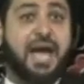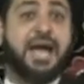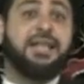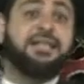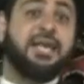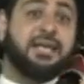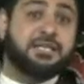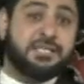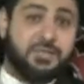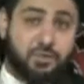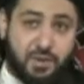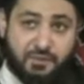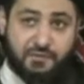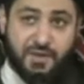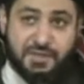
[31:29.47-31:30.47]
and they
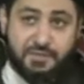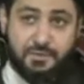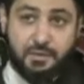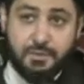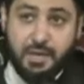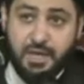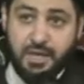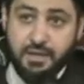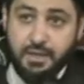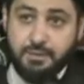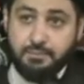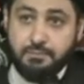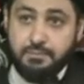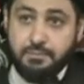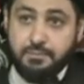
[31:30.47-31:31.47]
stood in front of him and killed him.